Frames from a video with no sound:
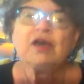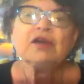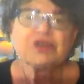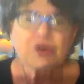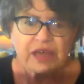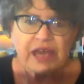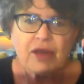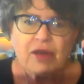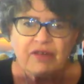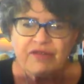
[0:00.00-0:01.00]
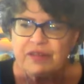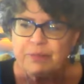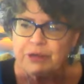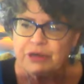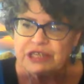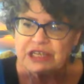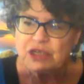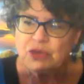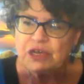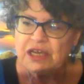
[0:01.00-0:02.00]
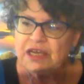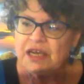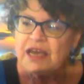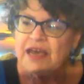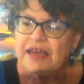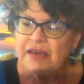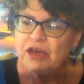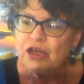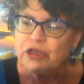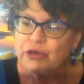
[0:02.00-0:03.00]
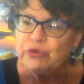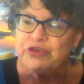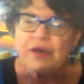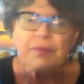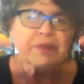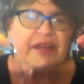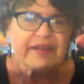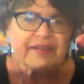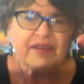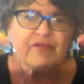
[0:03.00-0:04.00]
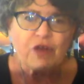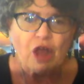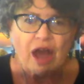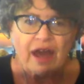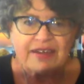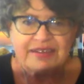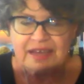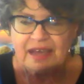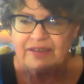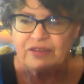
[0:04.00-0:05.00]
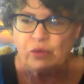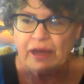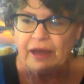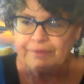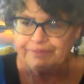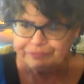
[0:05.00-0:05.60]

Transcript: So caring for the persecuted includes a blessing for us as well.